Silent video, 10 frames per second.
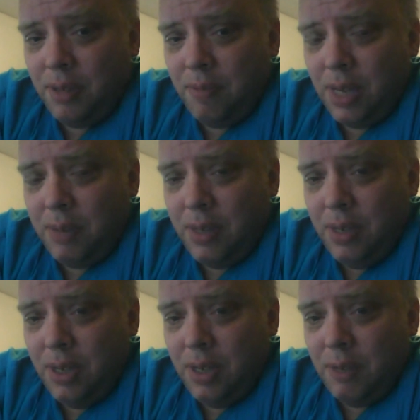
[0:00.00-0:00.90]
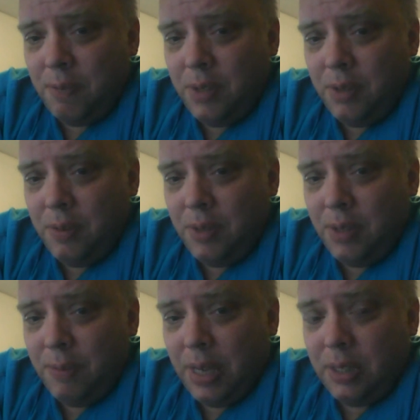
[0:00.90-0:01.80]
Maybe if you
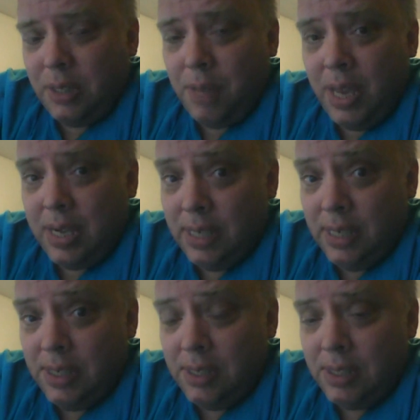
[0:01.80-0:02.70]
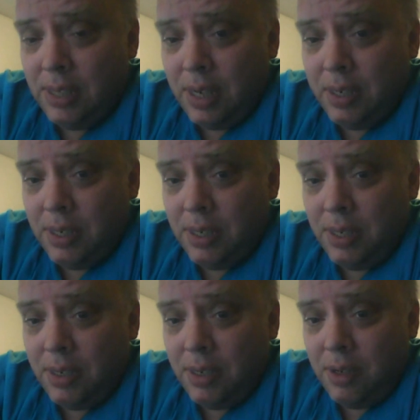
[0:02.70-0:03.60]
make them at ease, they could
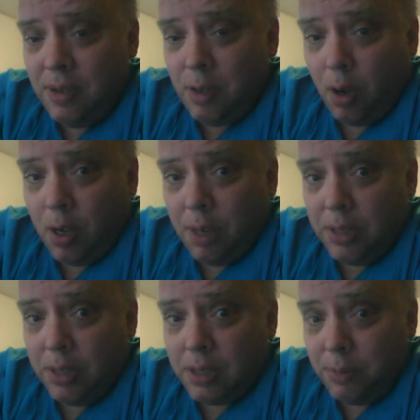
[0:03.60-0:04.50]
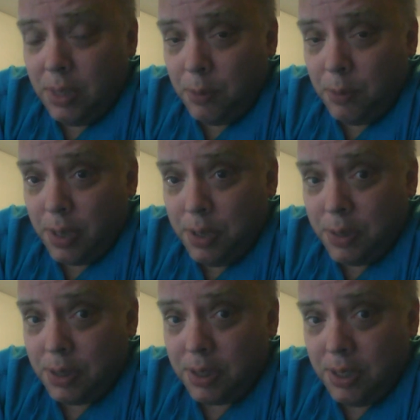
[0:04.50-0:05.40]
talk about something more
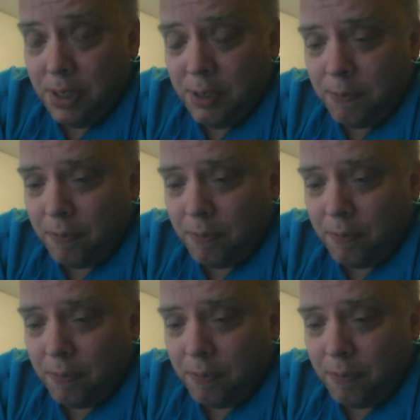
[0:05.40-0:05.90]
interesting.